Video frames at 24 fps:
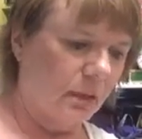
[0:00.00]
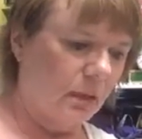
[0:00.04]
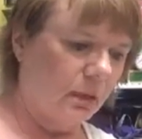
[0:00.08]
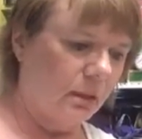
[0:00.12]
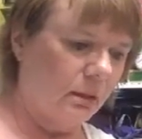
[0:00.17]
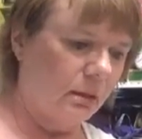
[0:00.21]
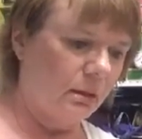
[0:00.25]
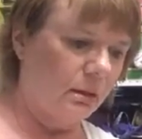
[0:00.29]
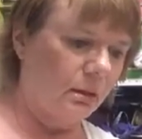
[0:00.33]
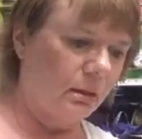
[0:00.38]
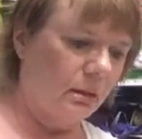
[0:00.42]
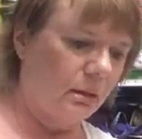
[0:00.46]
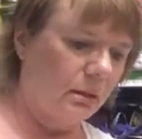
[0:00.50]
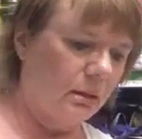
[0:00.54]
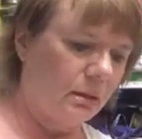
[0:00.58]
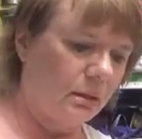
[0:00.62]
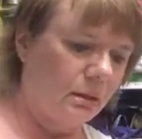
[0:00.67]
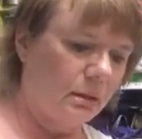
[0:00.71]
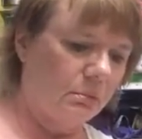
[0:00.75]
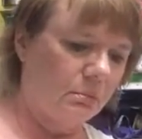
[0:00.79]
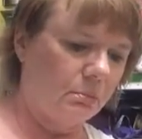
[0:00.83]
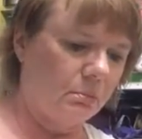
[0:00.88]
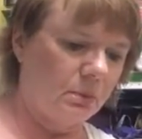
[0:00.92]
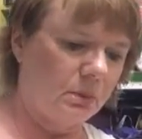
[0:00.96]
And
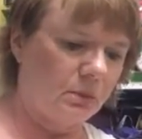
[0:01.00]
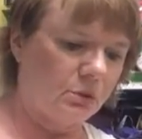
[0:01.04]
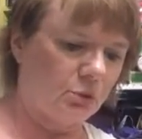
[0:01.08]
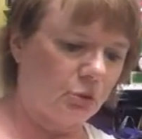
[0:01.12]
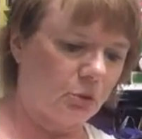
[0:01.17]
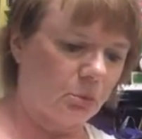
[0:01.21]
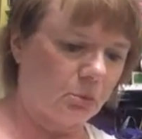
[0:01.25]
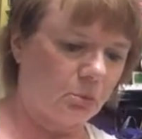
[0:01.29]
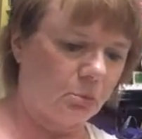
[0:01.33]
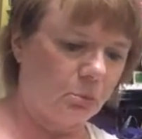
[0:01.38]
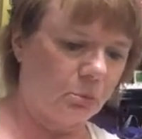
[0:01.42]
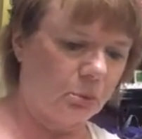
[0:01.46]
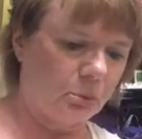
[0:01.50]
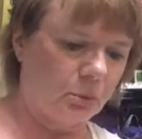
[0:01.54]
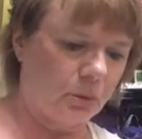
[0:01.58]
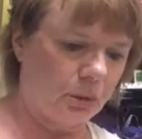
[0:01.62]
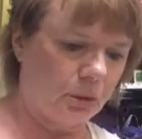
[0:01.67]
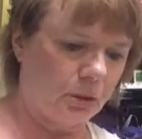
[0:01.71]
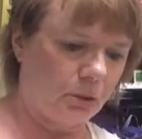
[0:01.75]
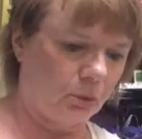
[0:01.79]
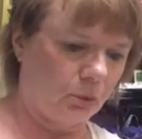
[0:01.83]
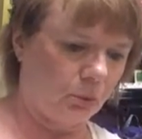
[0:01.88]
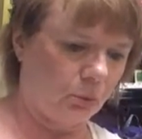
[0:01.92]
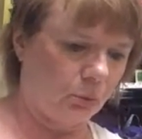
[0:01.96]
then Mr.
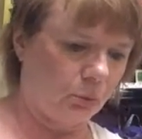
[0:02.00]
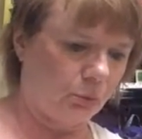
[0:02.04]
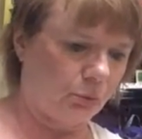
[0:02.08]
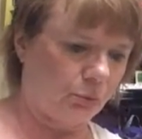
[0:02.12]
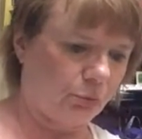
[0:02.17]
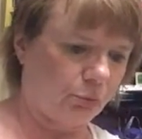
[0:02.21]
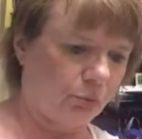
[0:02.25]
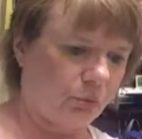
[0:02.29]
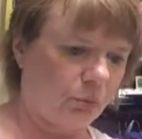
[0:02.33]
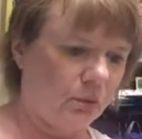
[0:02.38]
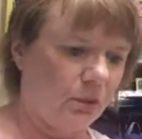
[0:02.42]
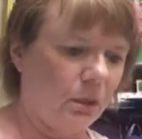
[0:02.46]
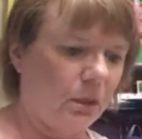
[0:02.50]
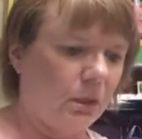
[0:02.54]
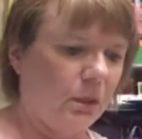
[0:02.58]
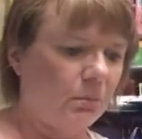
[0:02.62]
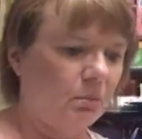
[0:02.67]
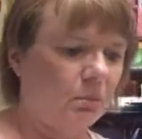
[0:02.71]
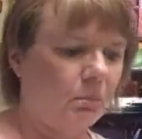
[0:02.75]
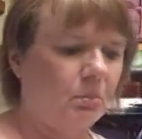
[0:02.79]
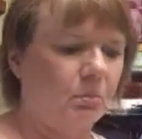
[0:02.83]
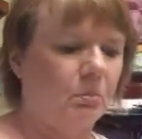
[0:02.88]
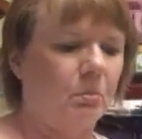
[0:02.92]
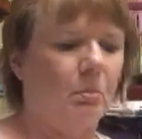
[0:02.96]
Prickles
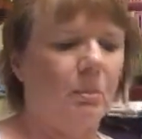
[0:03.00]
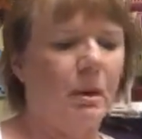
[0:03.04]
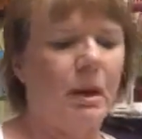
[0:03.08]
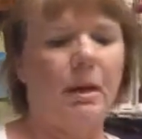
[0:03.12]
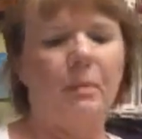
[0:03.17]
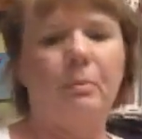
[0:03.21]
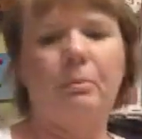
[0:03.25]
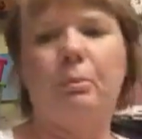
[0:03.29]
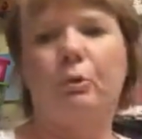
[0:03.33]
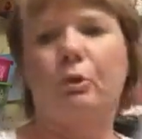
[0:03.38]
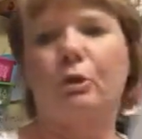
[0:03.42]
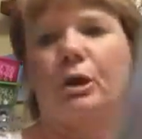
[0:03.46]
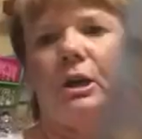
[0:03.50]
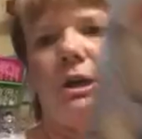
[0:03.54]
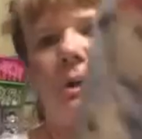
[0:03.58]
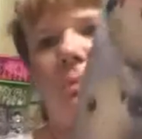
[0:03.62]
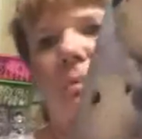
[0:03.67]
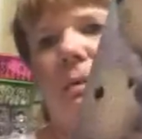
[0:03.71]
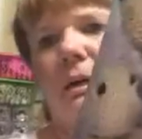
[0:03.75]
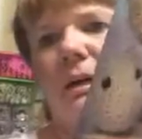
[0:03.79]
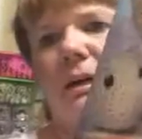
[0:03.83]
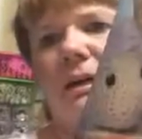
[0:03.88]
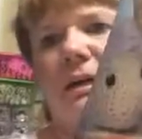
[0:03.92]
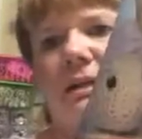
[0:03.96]

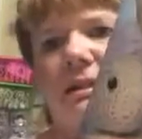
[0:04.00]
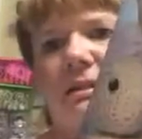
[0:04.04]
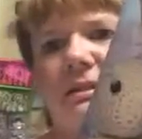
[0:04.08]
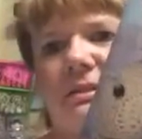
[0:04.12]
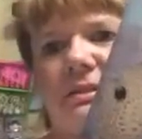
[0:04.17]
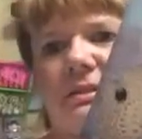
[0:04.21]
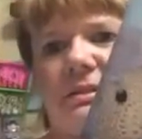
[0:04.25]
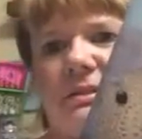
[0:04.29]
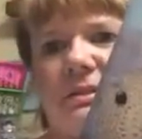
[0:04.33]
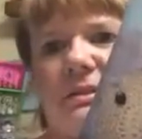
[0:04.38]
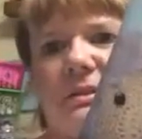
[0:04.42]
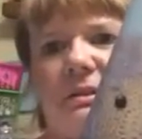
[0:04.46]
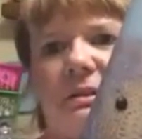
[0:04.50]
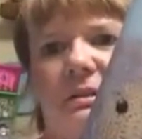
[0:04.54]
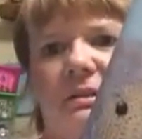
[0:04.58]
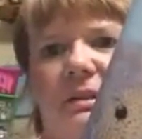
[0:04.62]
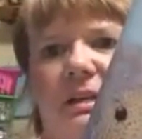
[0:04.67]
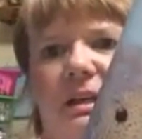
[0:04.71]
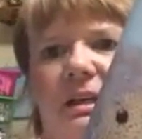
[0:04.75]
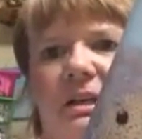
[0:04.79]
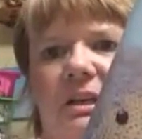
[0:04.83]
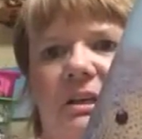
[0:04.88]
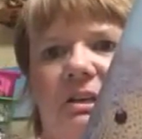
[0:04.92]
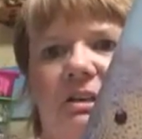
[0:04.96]
porcupines. Aren't
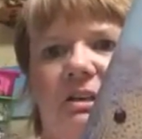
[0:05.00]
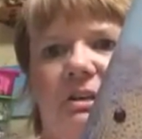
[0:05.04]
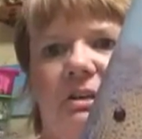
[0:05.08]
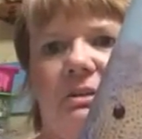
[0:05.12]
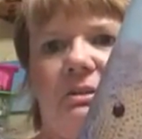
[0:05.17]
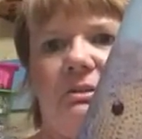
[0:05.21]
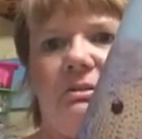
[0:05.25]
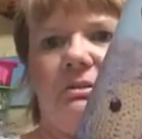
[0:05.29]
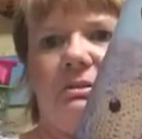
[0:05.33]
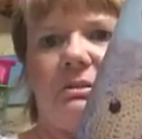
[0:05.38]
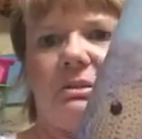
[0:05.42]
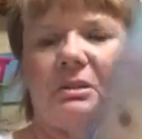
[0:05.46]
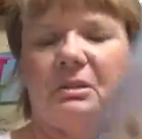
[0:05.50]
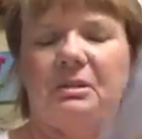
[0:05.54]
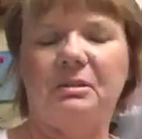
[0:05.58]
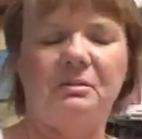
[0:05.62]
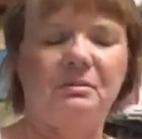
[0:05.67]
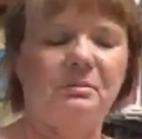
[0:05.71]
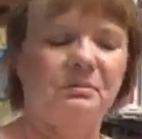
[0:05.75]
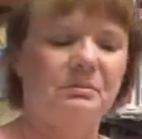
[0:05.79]
they cute?